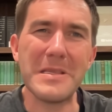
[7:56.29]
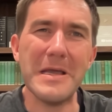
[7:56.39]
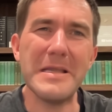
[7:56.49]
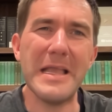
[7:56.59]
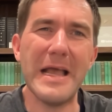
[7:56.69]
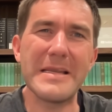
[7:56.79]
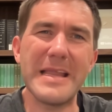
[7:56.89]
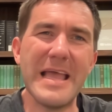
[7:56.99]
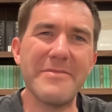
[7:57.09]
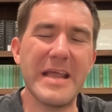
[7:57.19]
again,
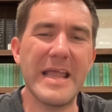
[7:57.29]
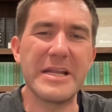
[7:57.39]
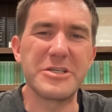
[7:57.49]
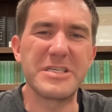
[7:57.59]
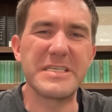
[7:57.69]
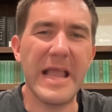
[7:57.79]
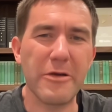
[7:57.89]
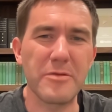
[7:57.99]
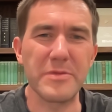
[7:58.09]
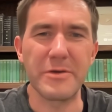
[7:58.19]
haven't aged
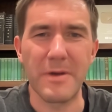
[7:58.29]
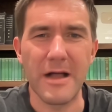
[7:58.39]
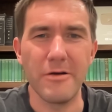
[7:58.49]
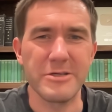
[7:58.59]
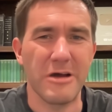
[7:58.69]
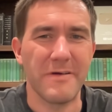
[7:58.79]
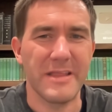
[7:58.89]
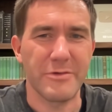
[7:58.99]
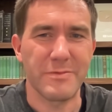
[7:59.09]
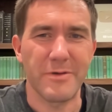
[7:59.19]
terribly well. I don't know how funny
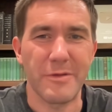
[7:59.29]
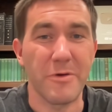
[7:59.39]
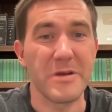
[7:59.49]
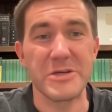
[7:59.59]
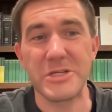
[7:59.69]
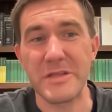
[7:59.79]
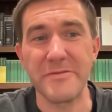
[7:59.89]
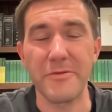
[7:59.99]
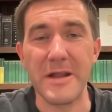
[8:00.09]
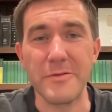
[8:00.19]
they were initially,
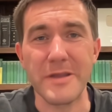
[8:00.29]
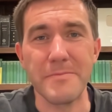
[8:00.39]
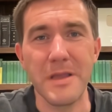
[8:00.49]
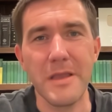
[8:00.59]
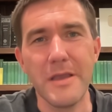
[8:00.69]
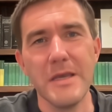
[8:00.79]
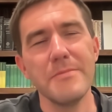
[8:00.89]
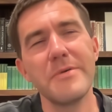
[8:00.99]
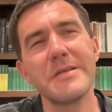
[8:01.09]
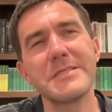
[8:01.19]
frankly.
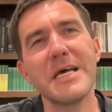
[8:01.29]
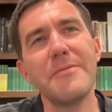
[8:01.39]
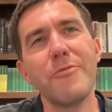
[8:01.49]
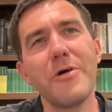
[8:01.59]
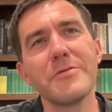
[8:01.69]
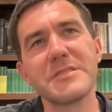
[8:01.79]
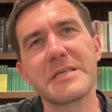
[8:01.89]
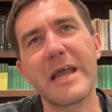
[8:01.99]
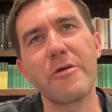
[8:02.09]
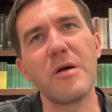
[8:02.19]
But some will
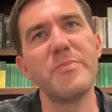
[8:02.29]
scare up